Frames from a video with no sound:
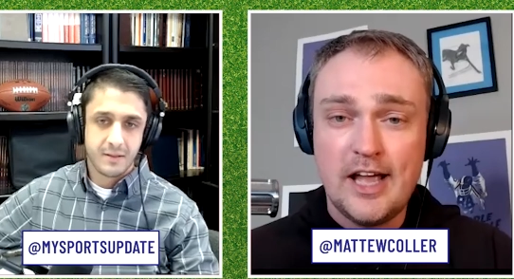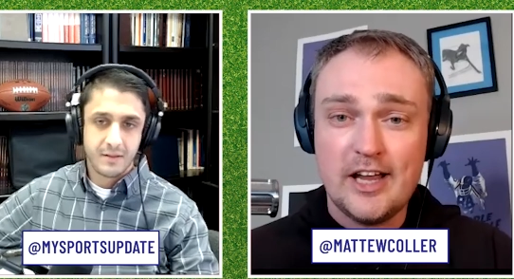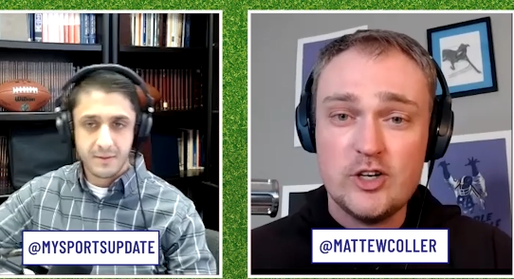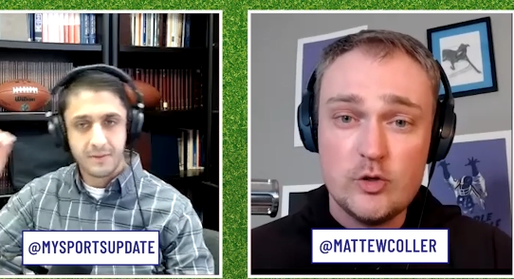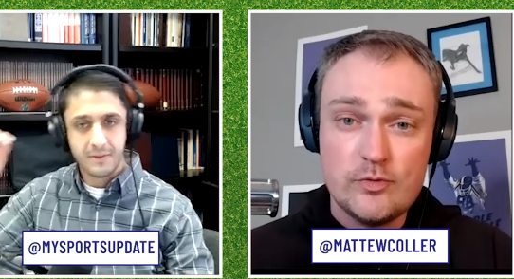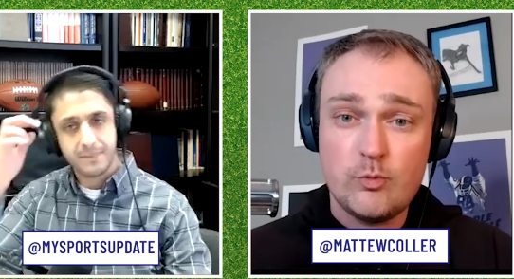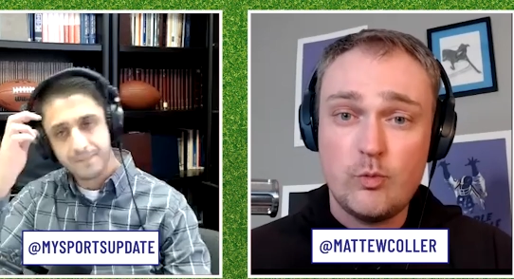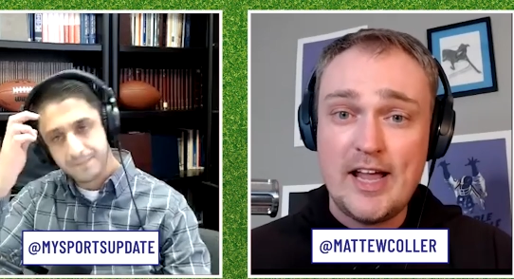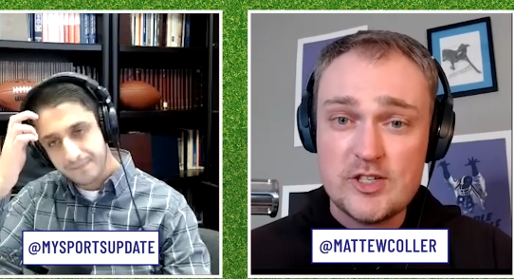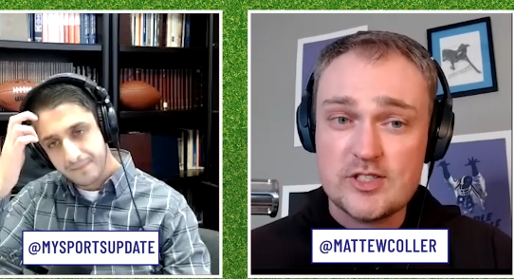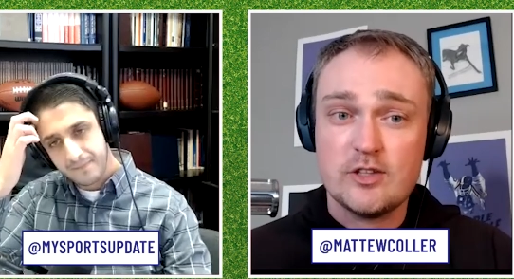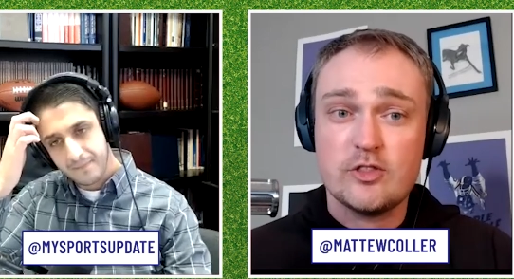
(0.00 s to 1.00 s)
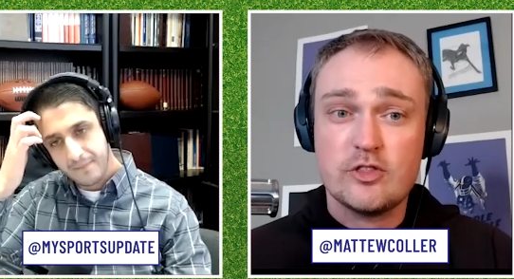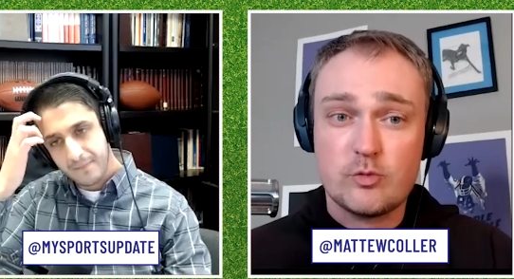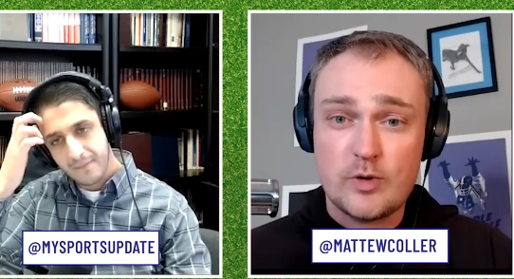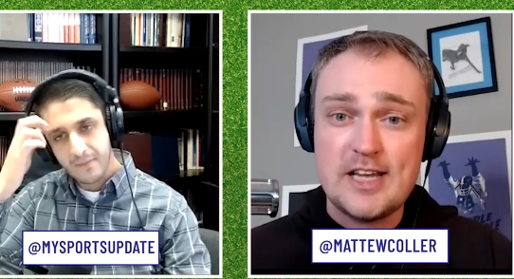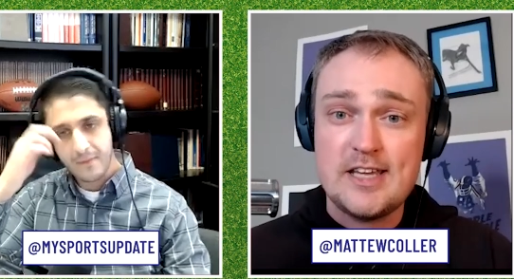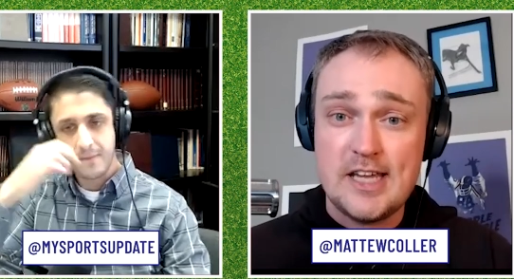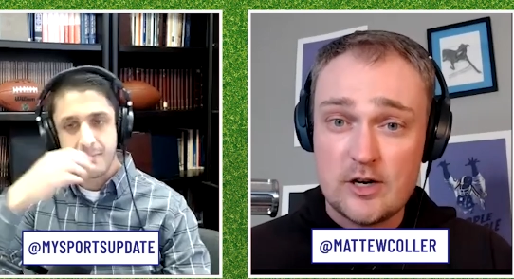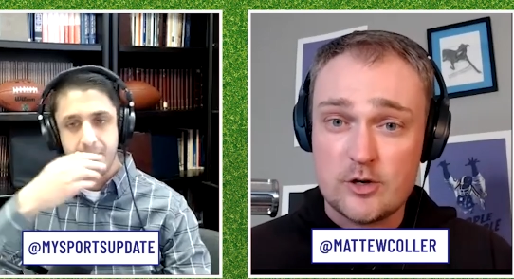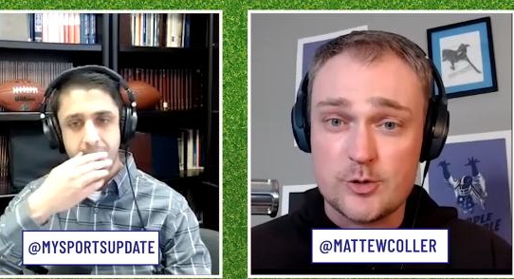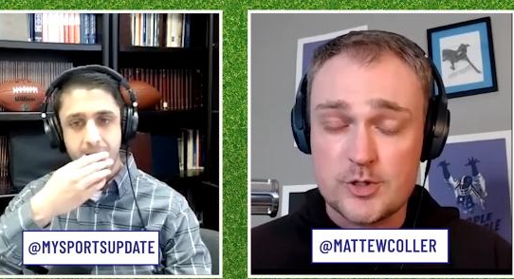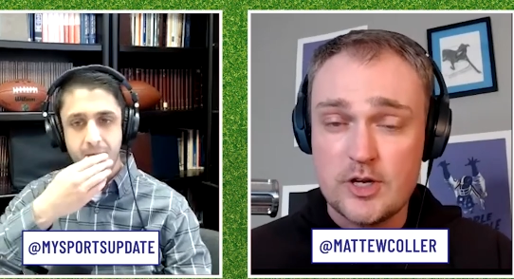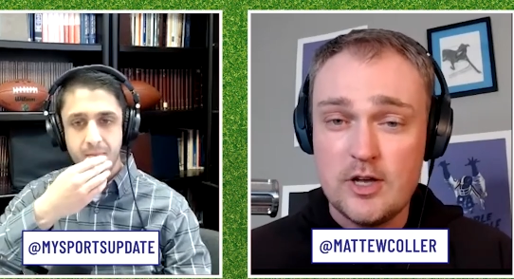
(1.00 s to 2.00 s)
Speaker 1: and you've wasted three
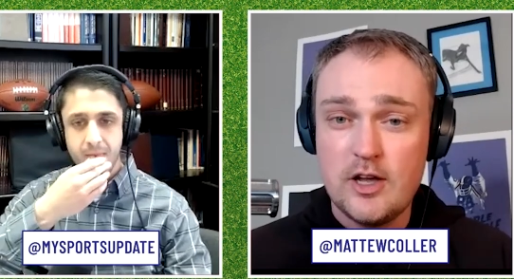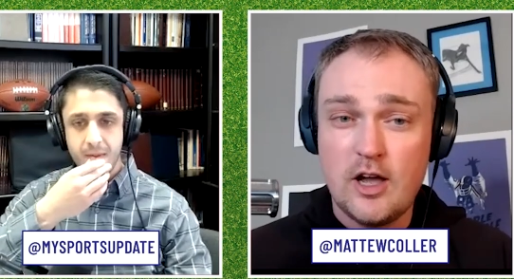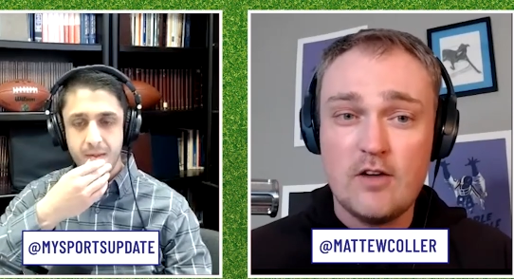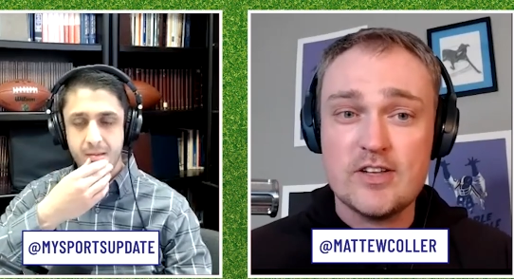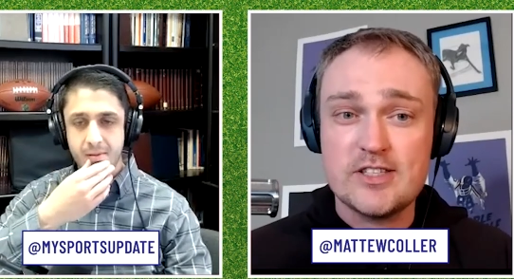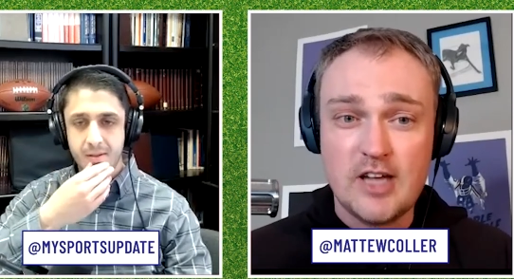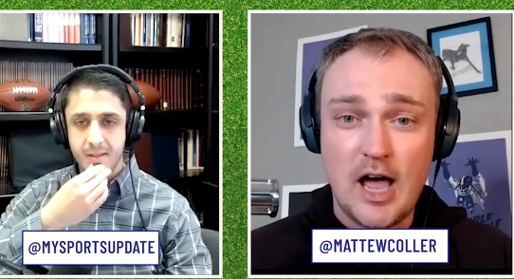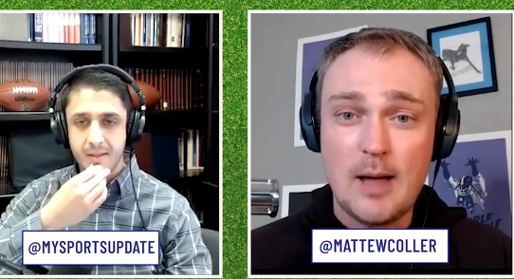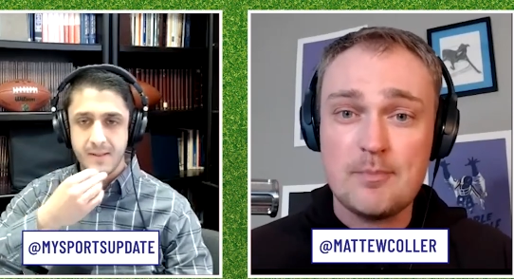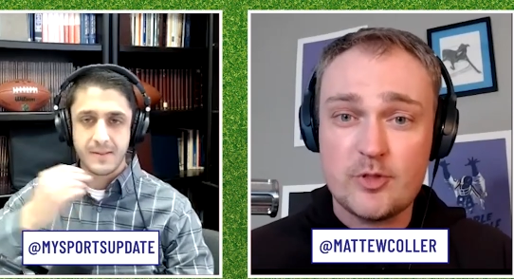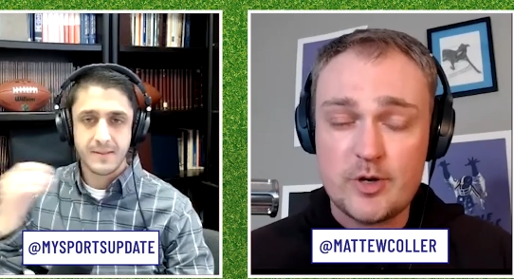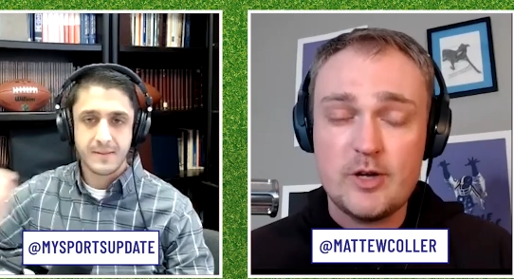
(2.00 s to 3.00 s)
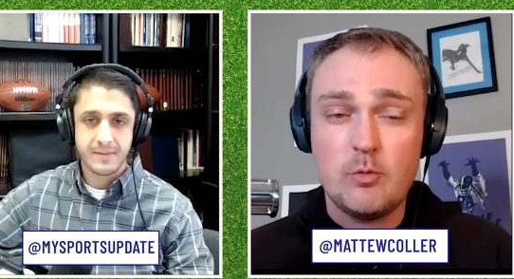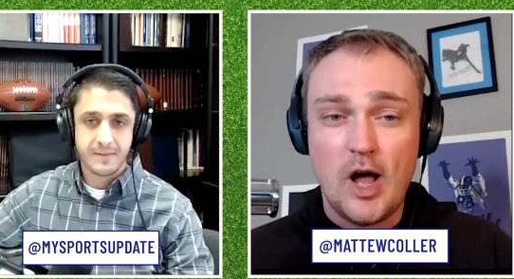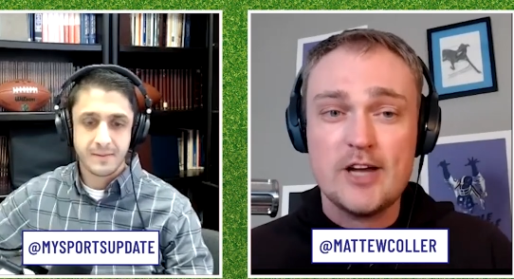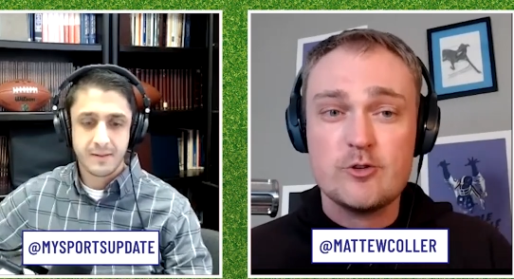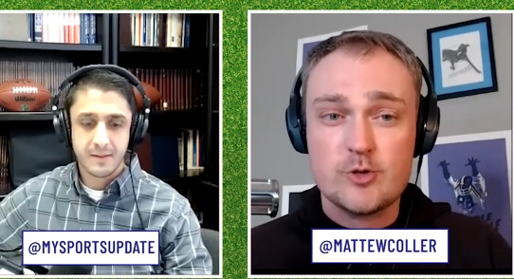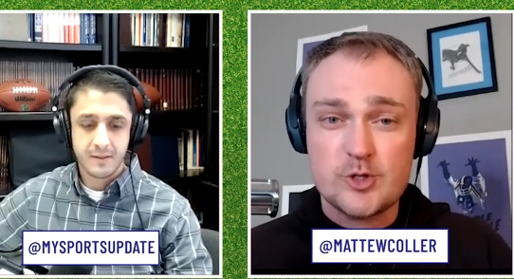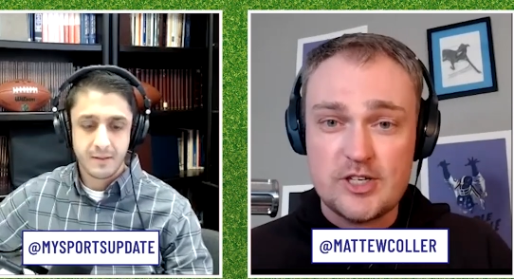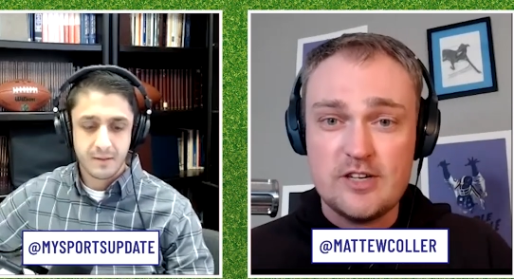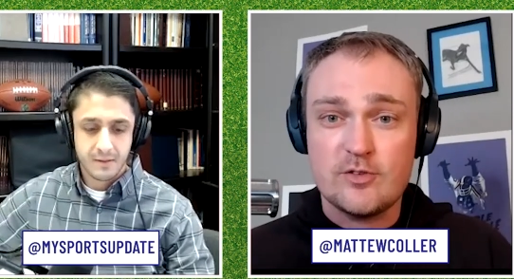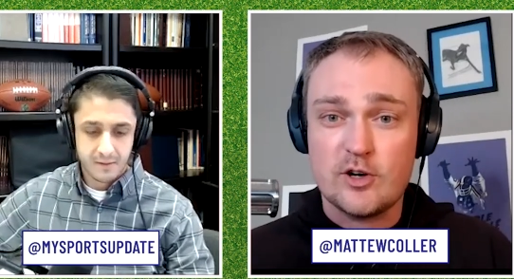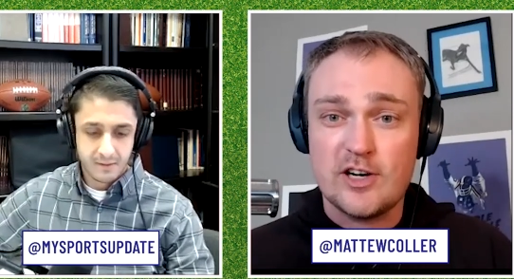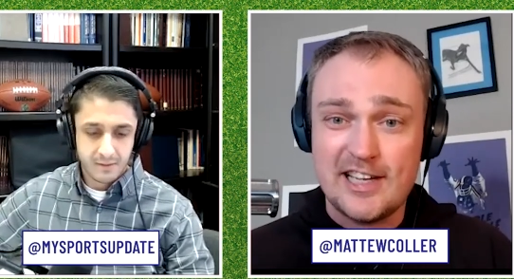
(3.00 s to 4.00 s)
years of a top three wide
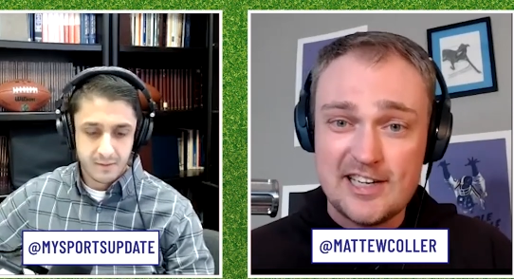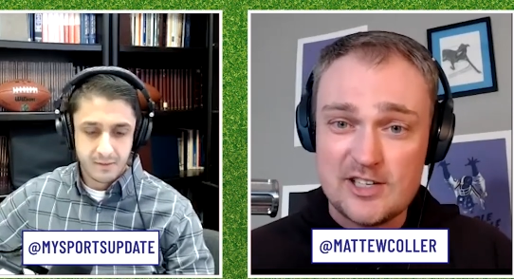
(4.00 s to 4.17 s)
receiver in